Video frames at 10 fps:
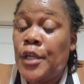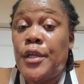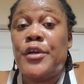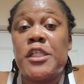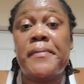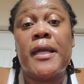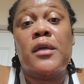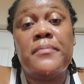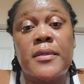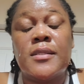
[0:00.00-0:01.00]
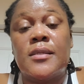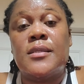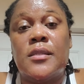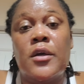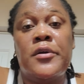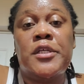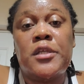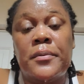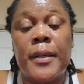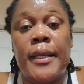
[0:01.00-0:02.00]
nourish back your muscles and nourish
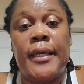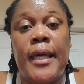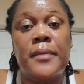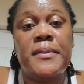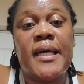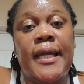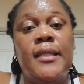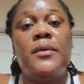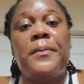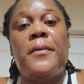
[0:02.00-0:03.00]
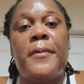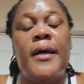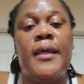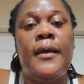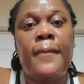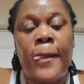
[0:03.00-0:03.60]
your body, help tighten up your body.